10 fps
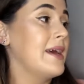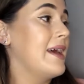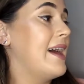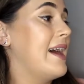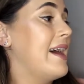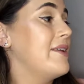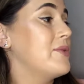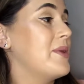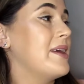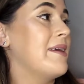And
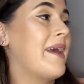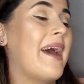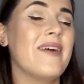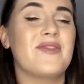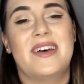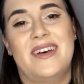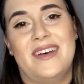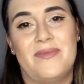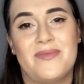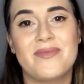we
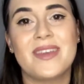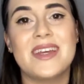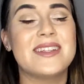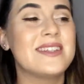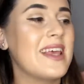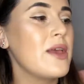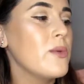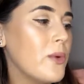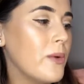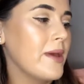have it is a
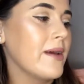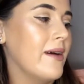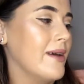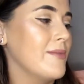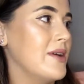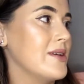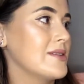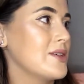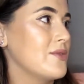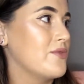warming eye
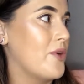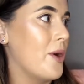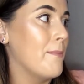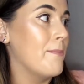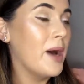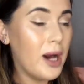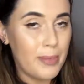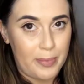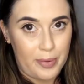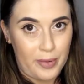mask from
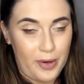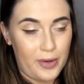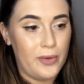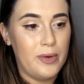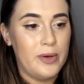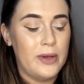Barber Pro,